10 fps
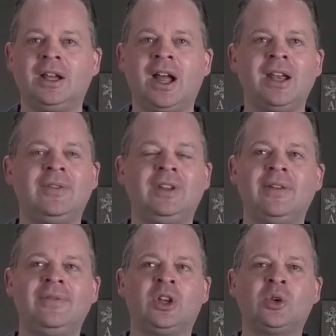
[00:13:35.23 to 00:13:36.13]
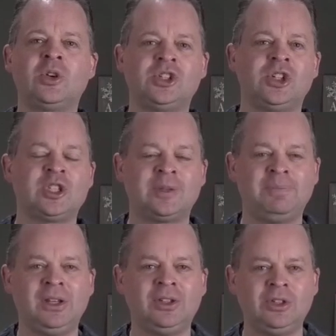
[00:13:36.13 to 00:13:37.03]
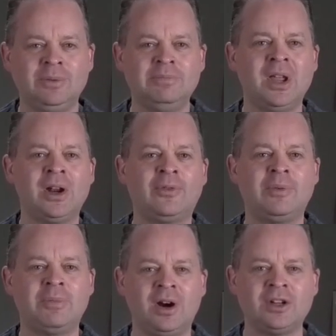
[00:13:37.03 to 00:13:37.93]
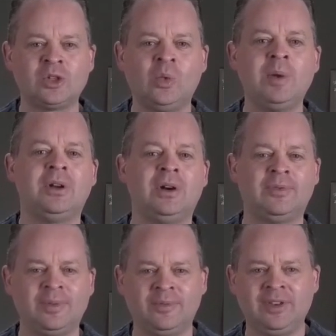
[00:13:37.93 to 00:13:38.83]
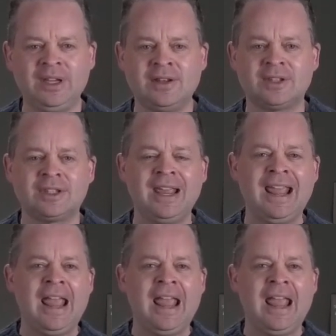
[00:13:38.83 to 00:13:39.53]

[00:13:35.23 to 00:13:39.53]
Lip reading: kind of give the Christian spin to men are from Mars and women are from Venus.